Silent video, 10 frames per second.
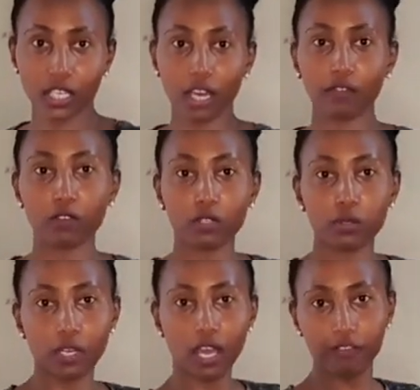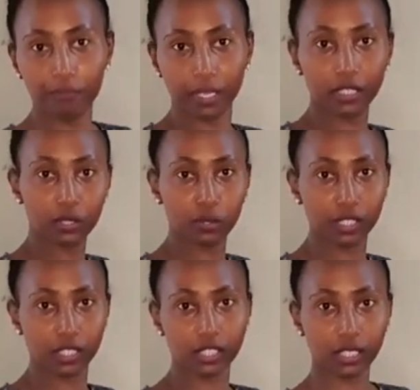I've paired it with the
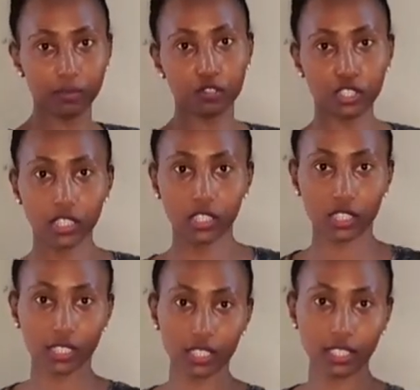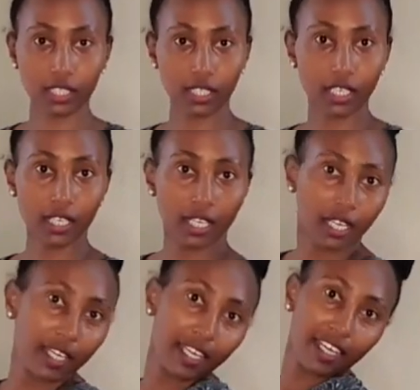same jeans.
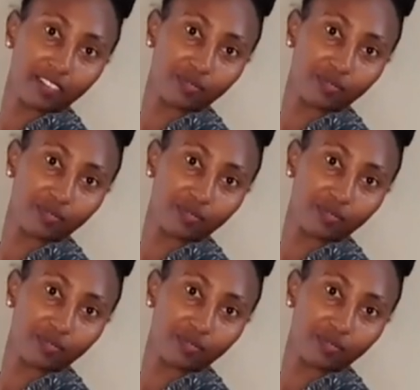Yeah.